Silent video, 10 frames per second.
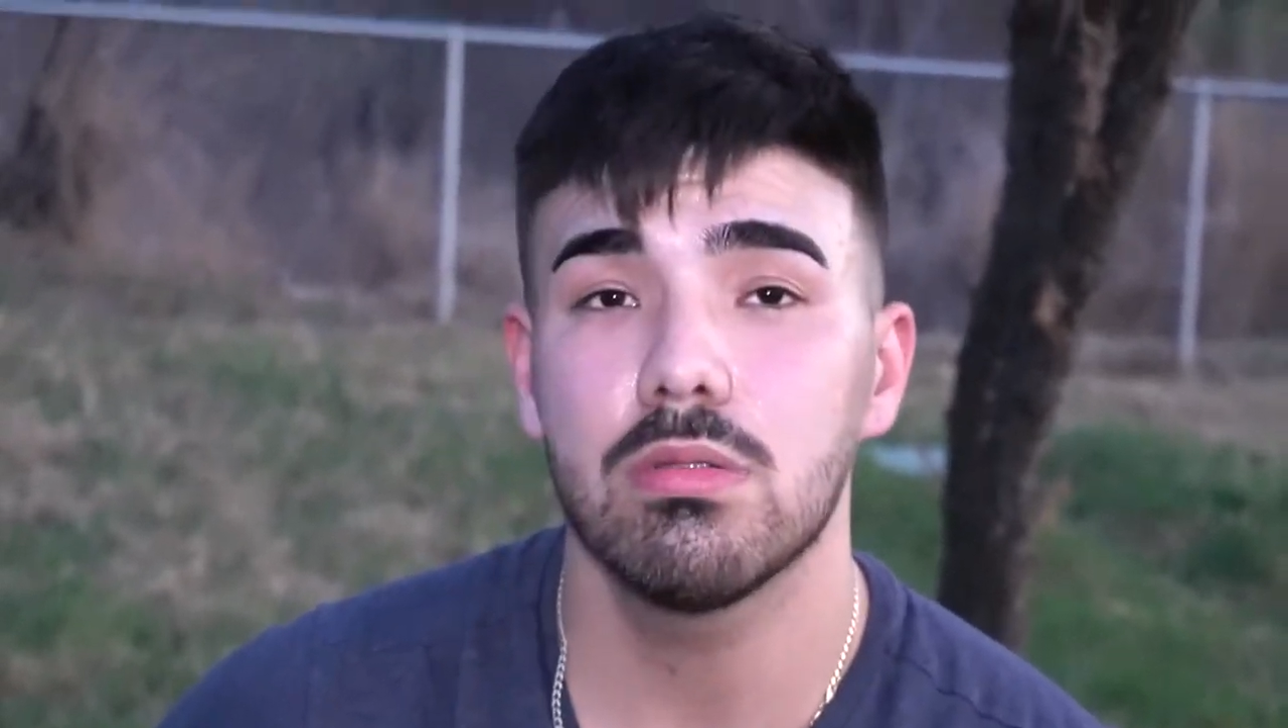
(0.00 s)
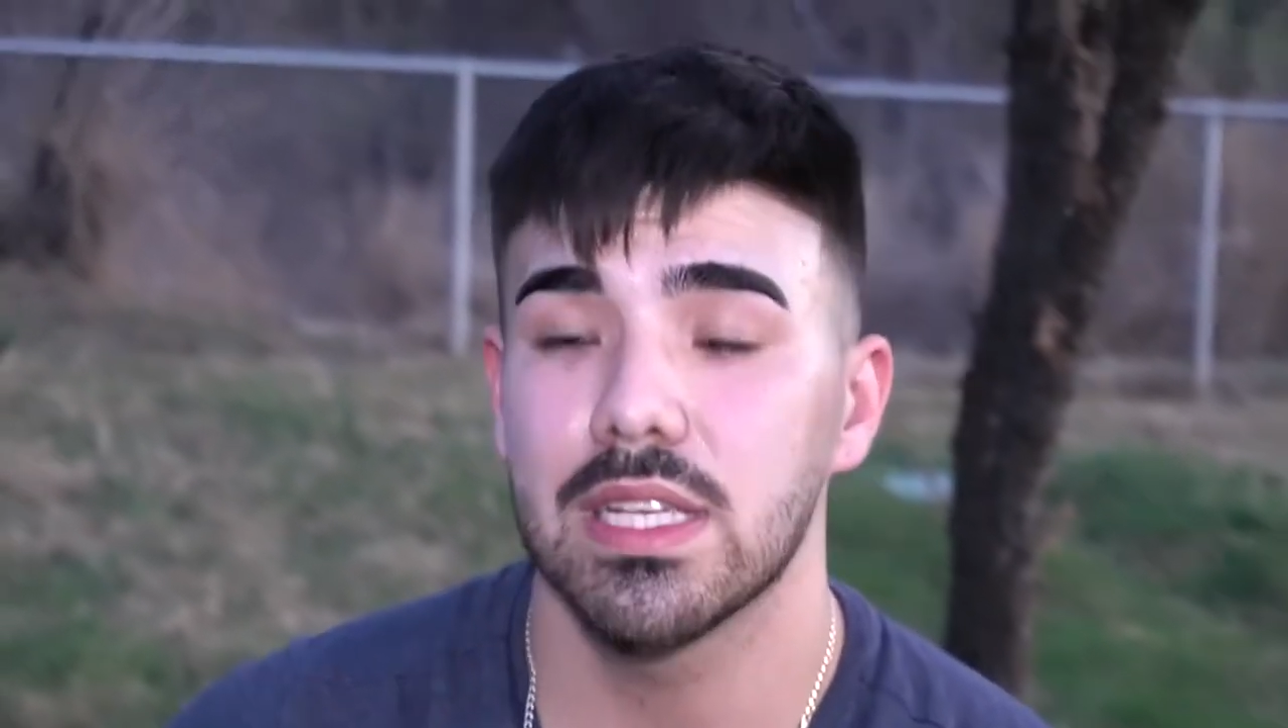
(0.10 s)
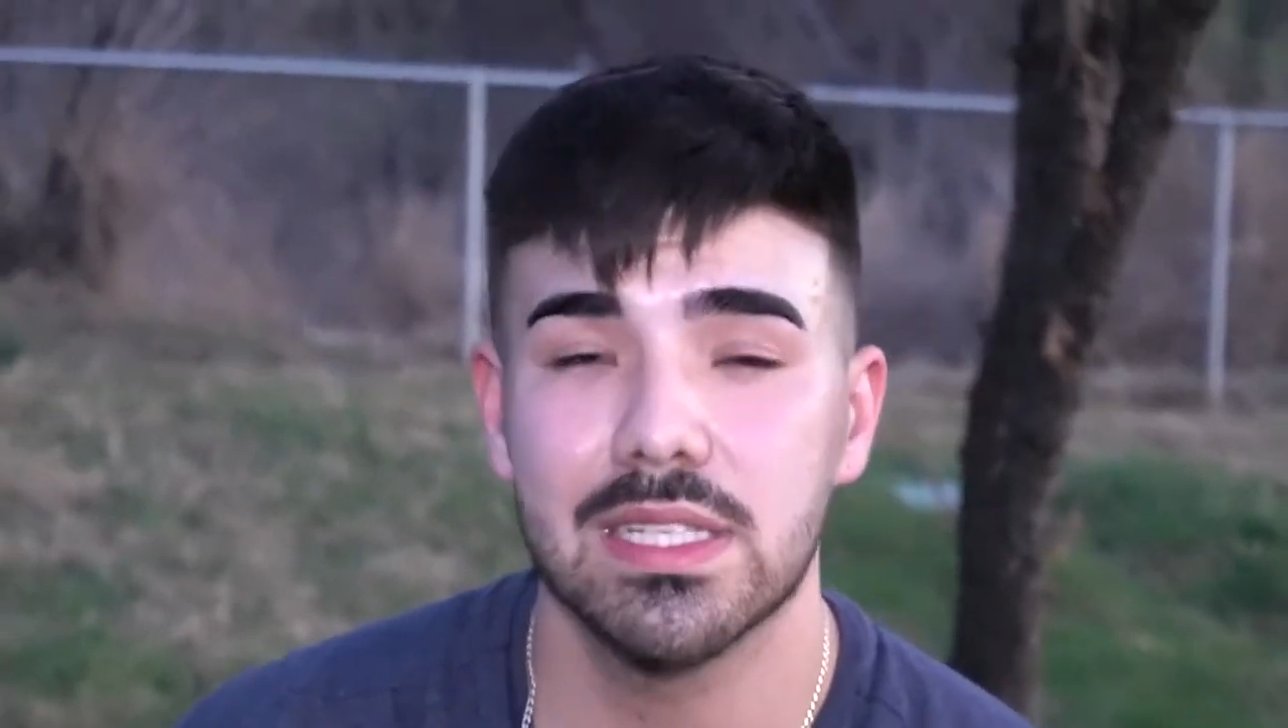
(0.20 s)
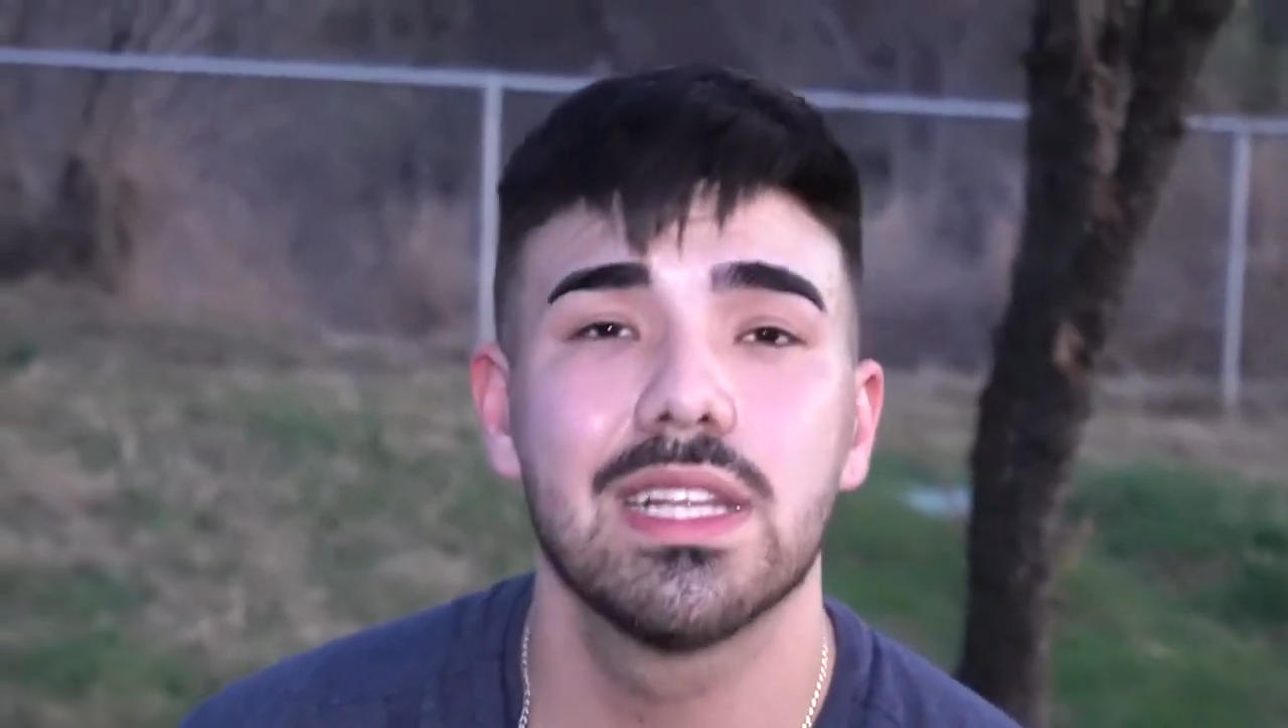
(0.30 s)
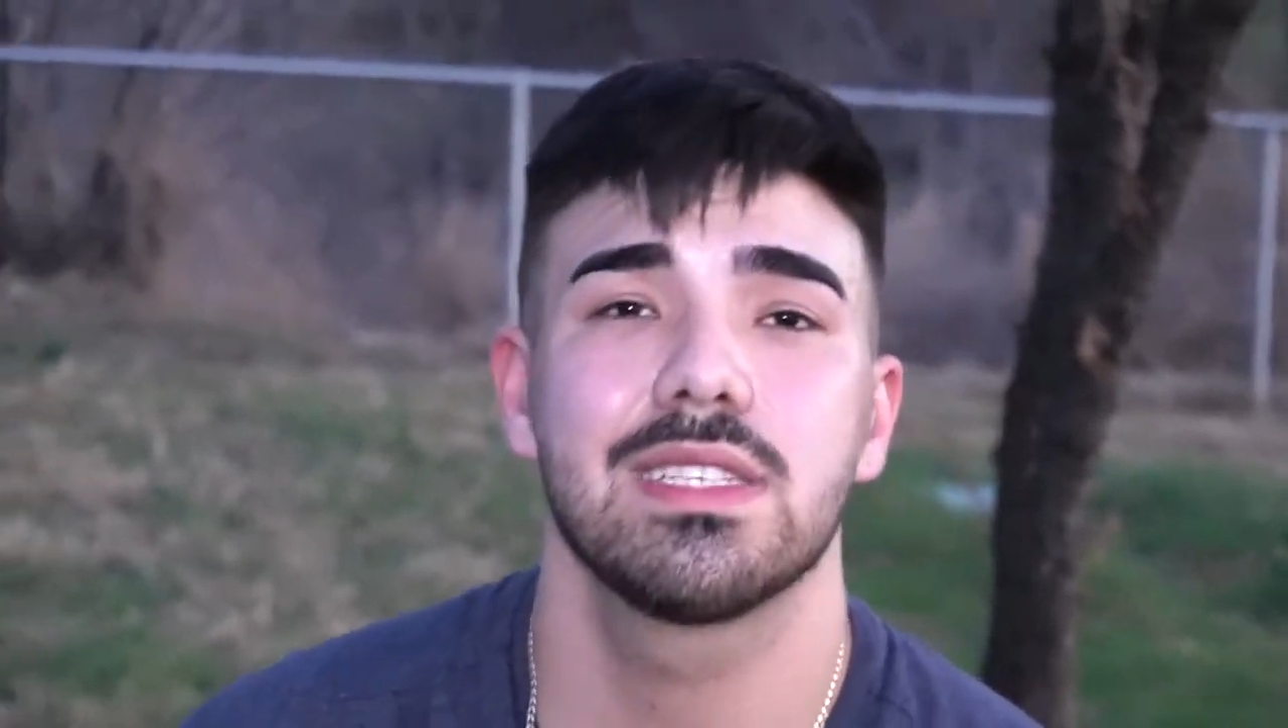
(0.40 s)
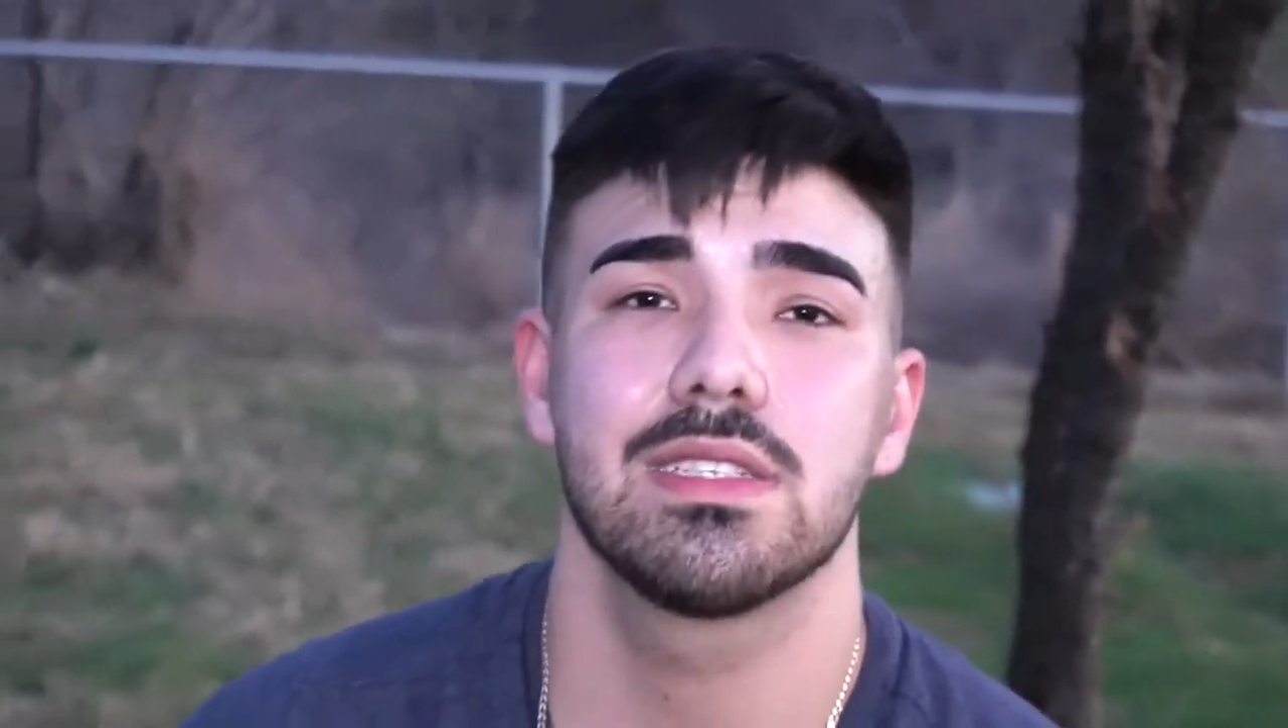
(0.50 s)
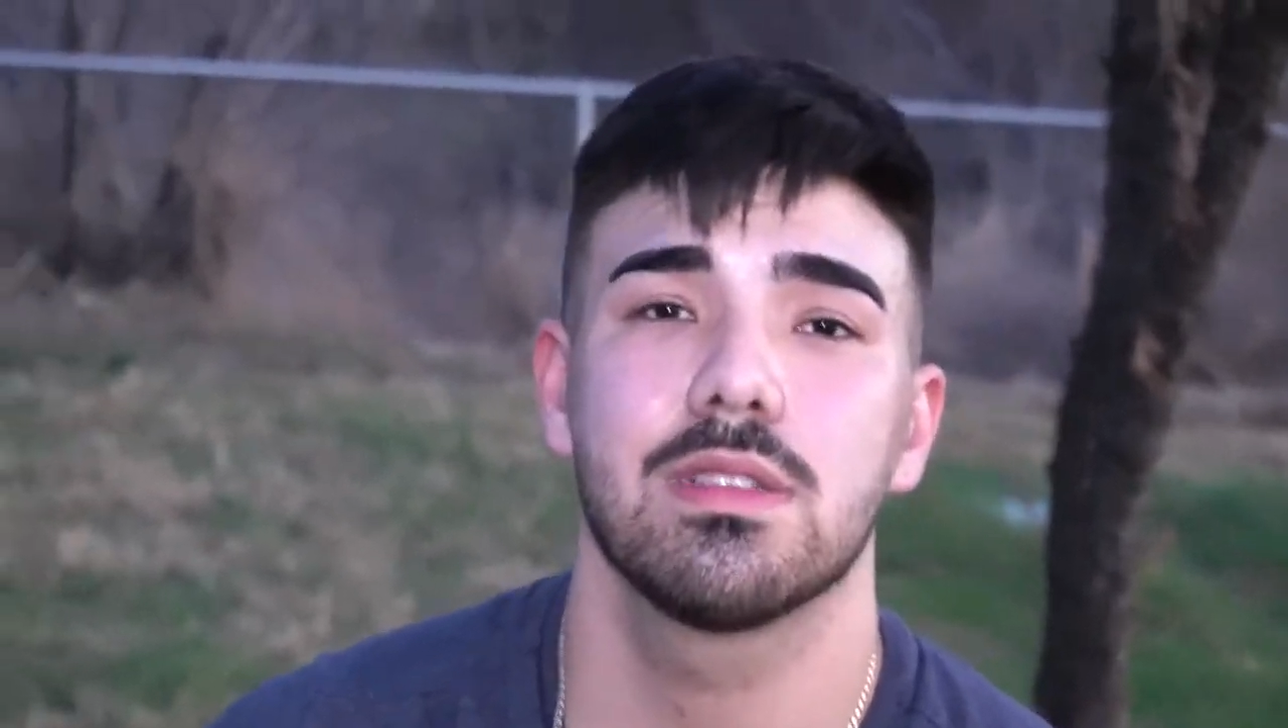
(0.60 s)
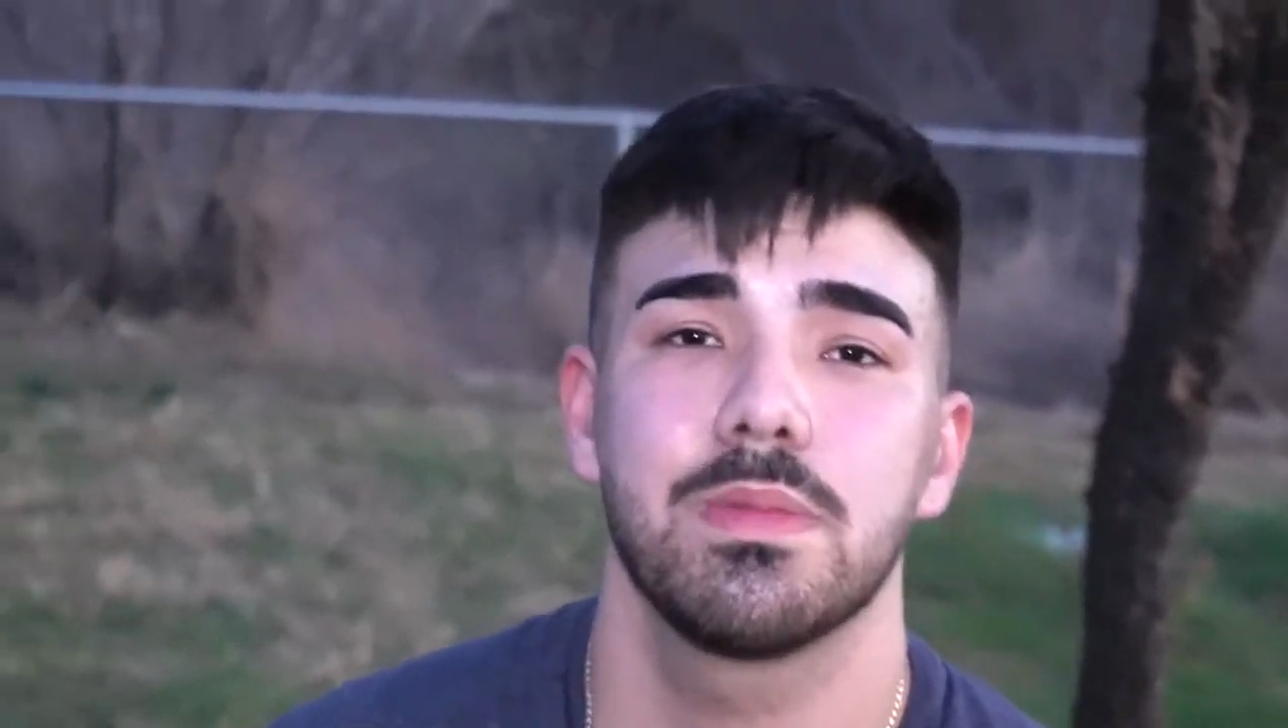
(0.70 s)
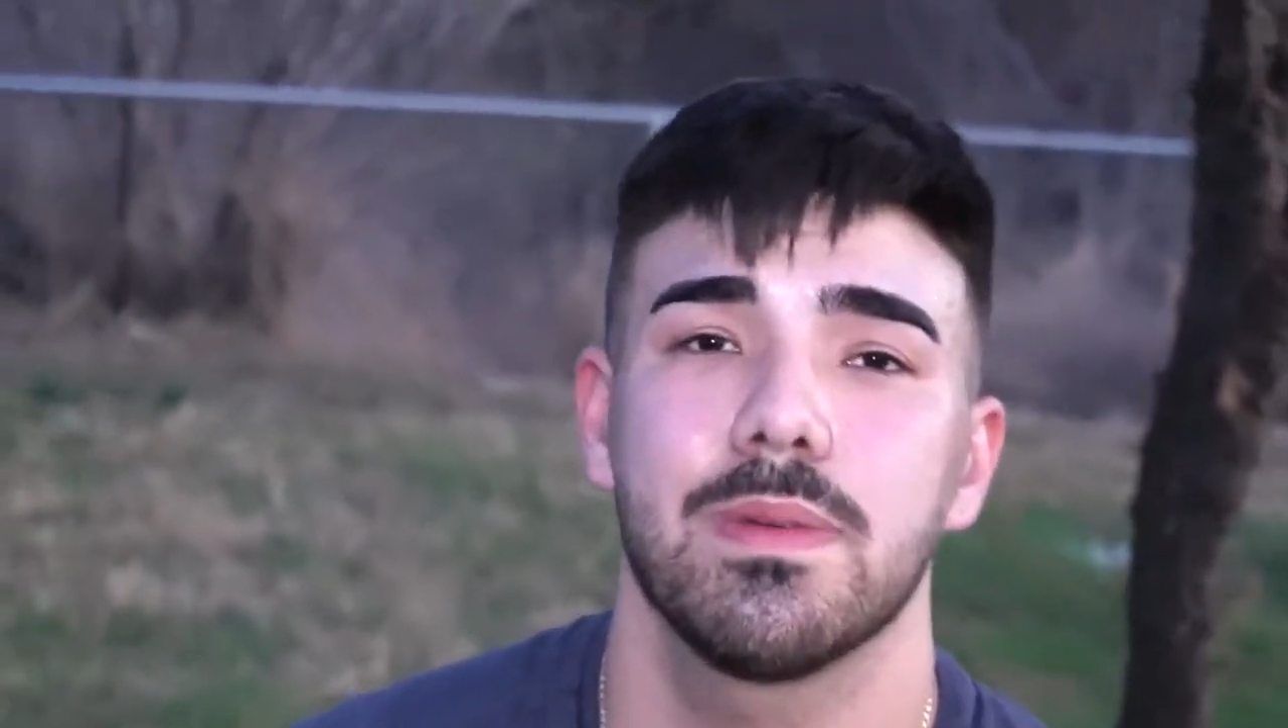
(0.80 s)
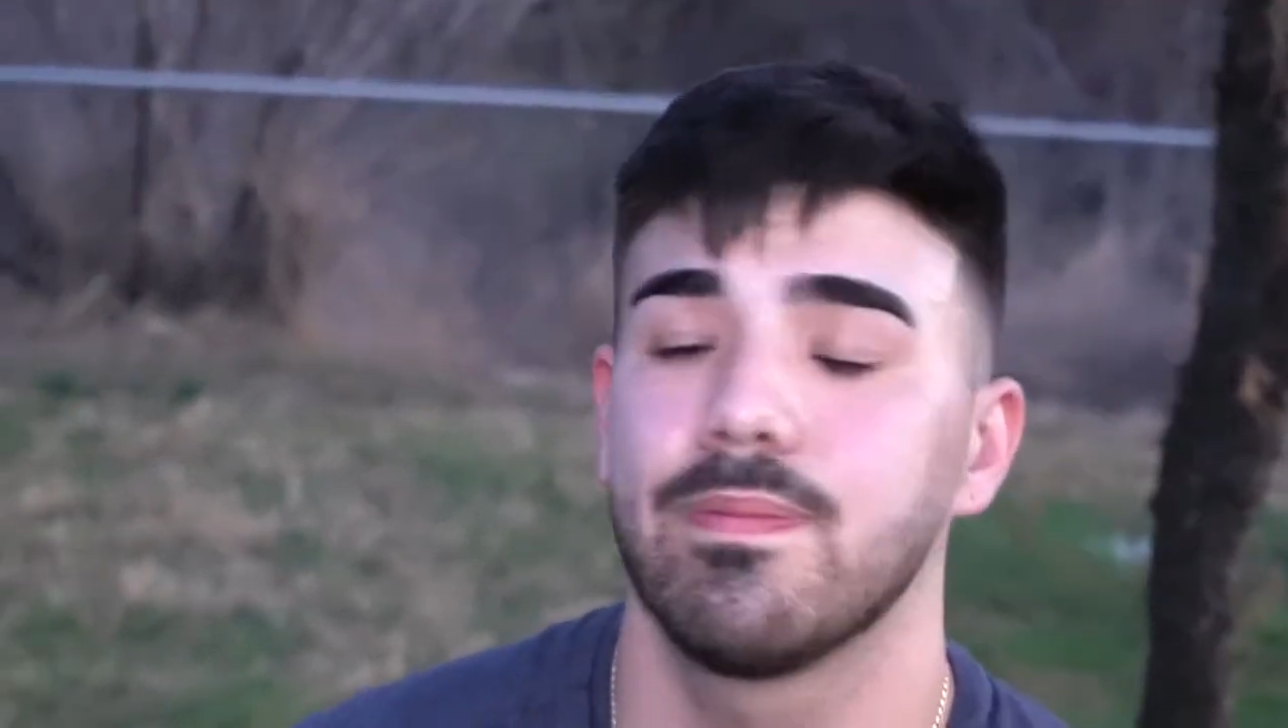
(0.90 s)
is listen
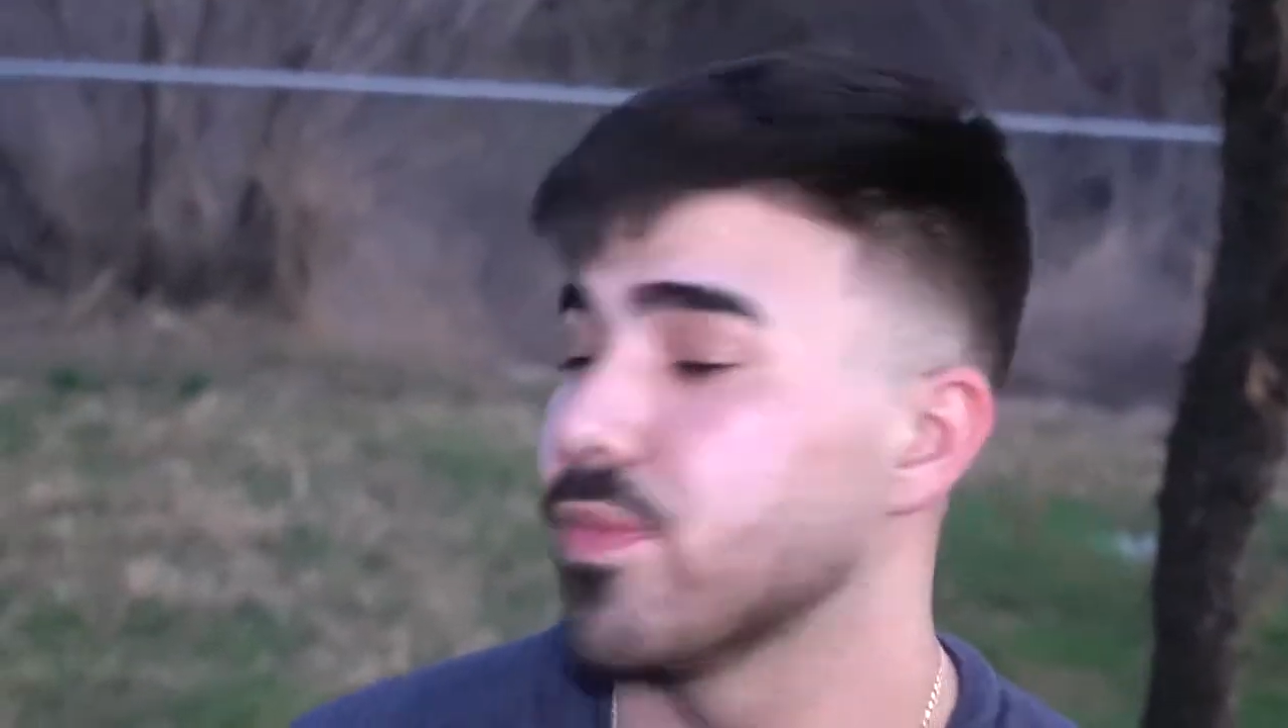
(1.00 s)
to me.